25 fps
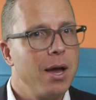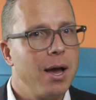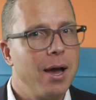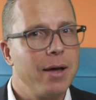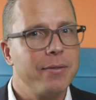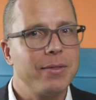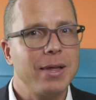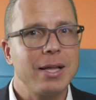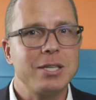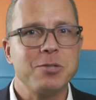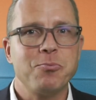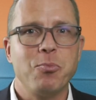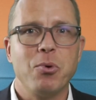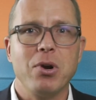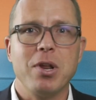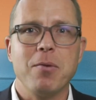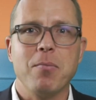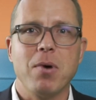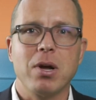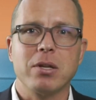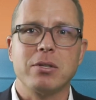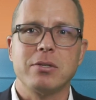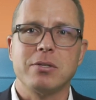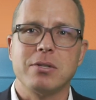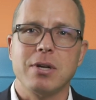And that's pretty
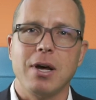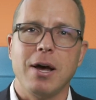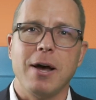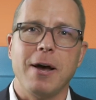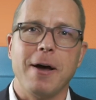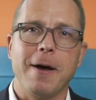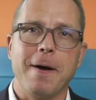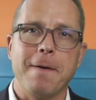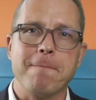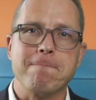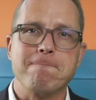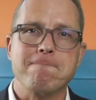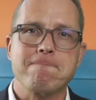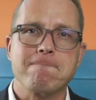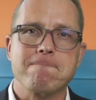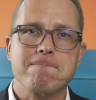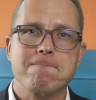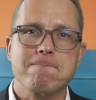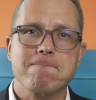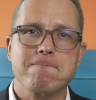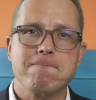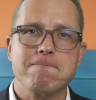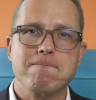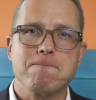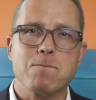much um,
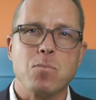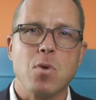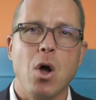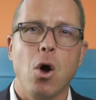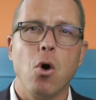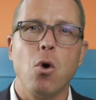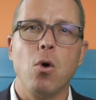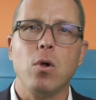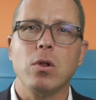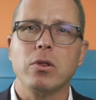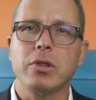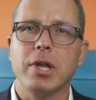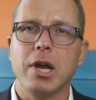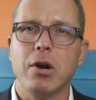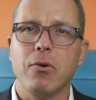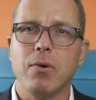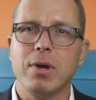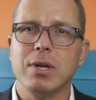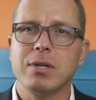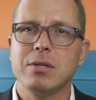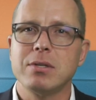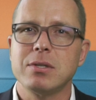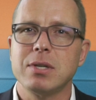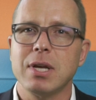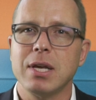all there
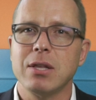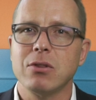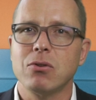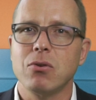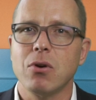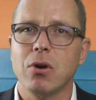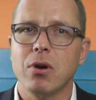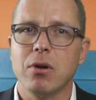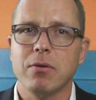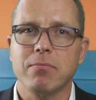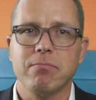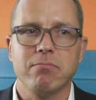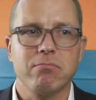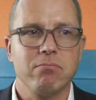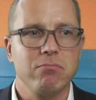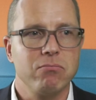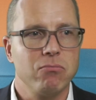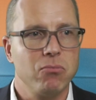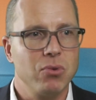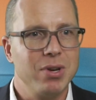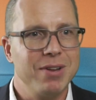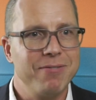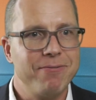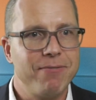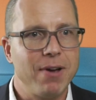is in the
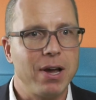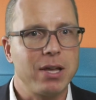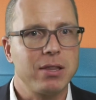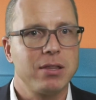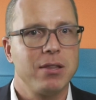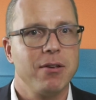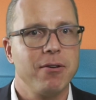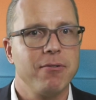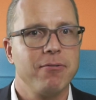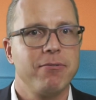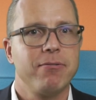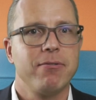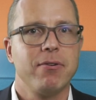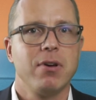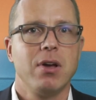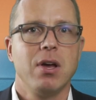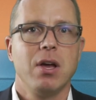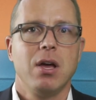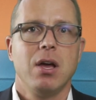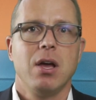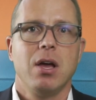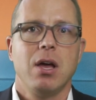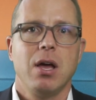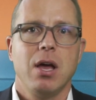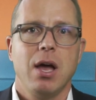an effective
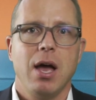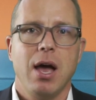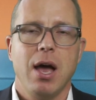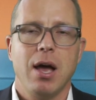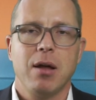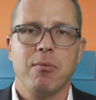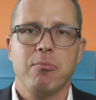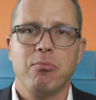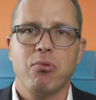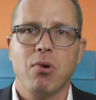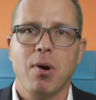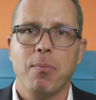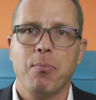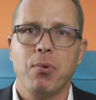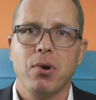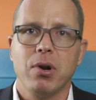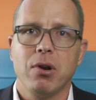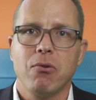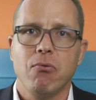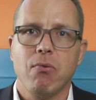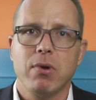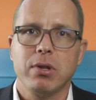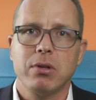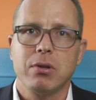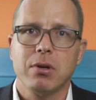and
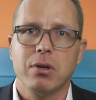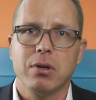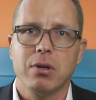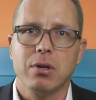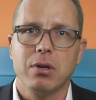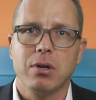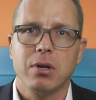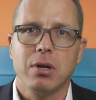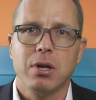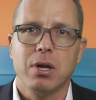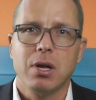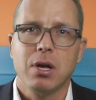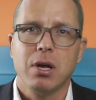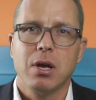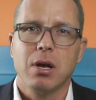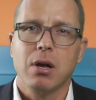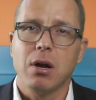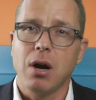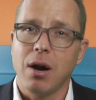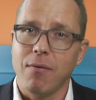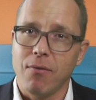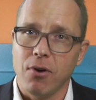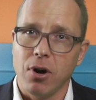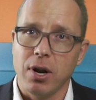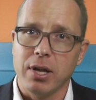properly written
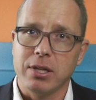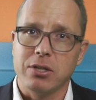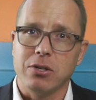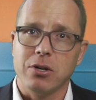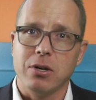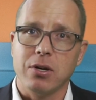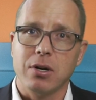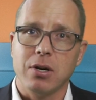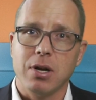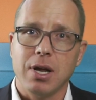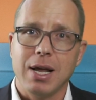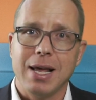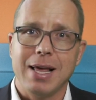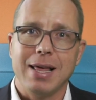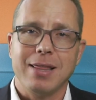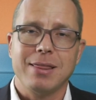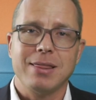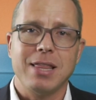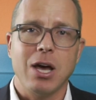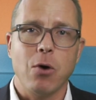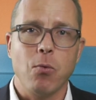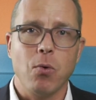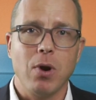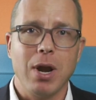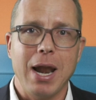cover letter
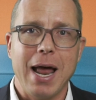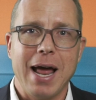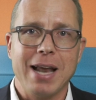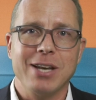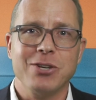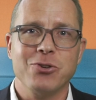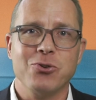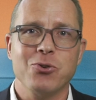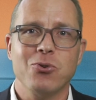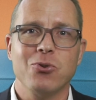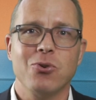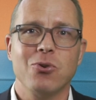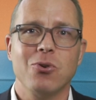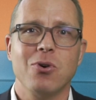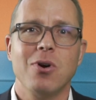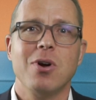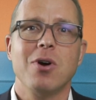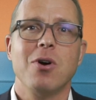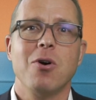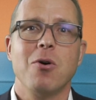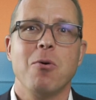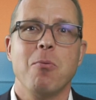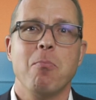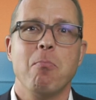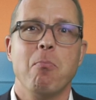that will land you
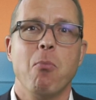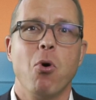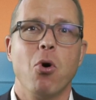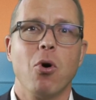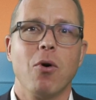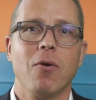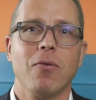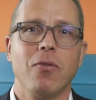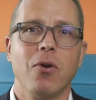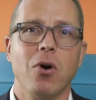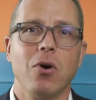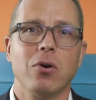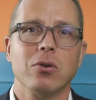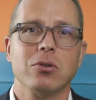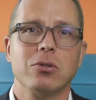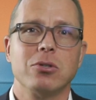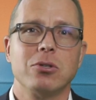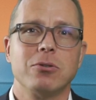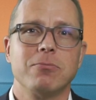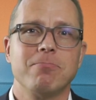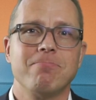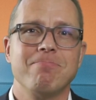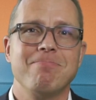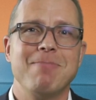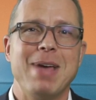more of
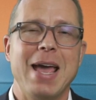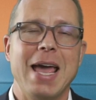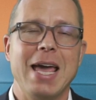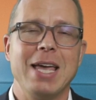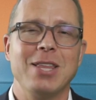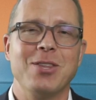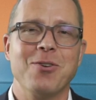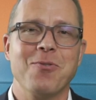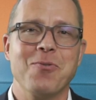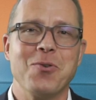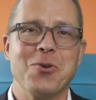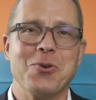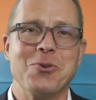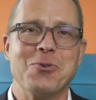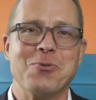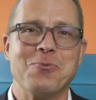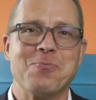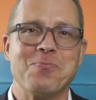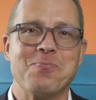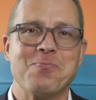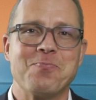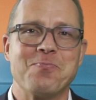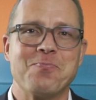those interviews.